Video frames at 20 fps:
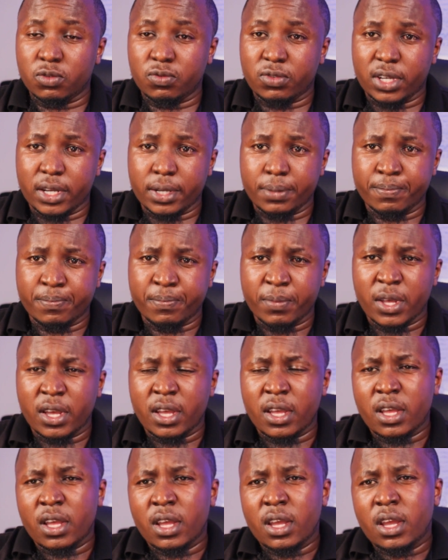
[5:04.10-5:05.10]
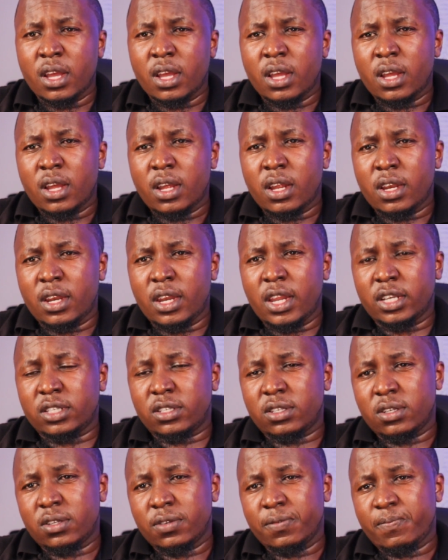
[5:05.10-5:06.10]
of time.
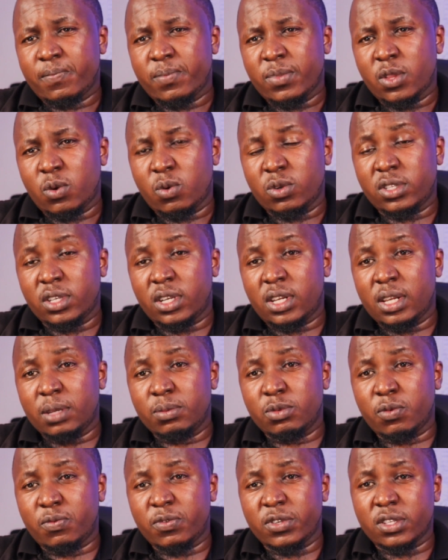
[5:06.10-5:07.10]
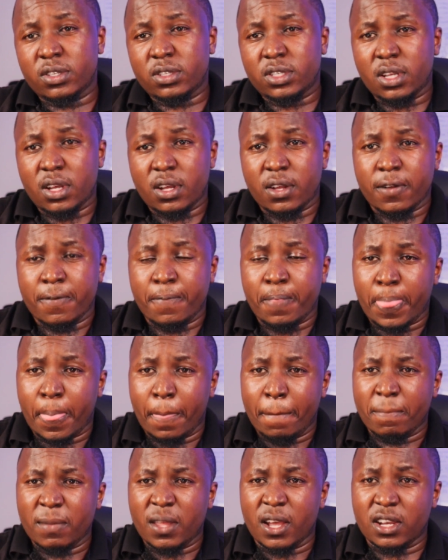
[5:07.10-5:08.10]
Next, once the claims officer
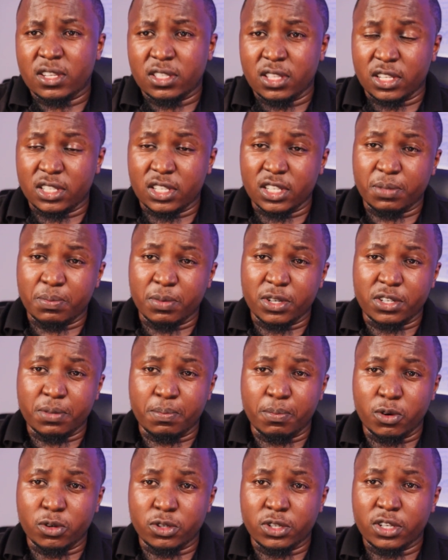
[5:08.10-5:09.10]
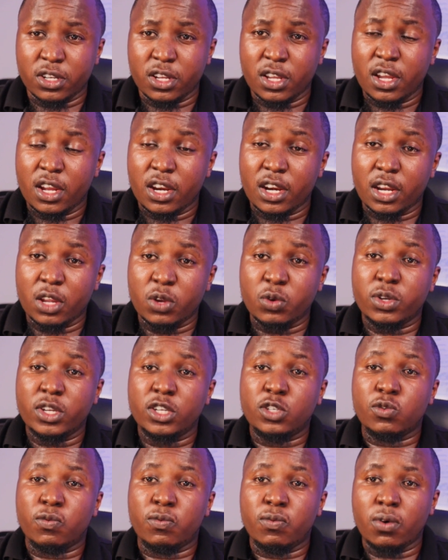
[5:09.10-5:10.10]
has the assessment report, now you
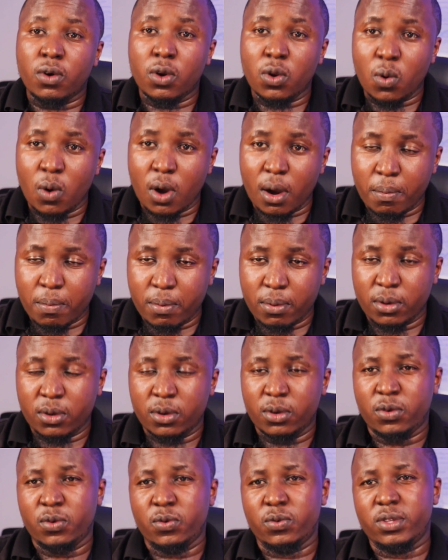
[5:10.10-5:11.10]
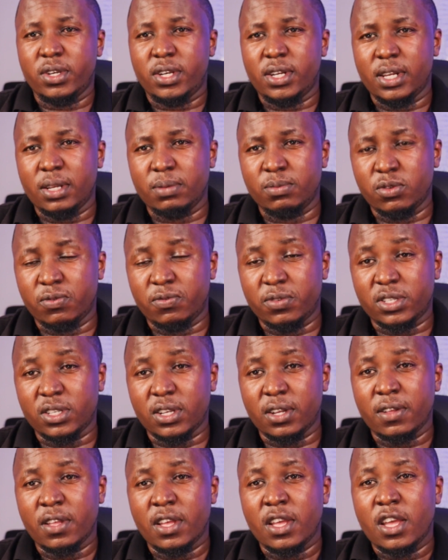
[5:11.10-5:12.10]
need to follow up with the claims
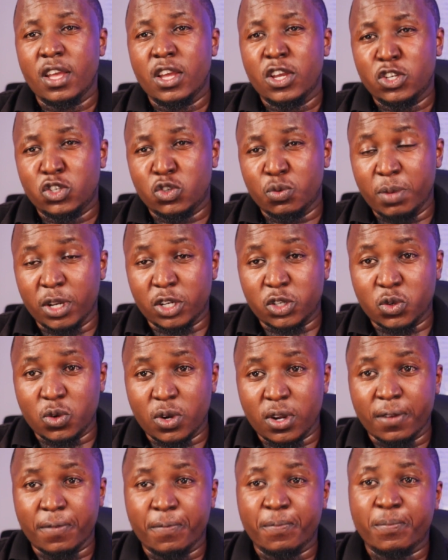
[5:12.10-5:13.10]
officer to make sure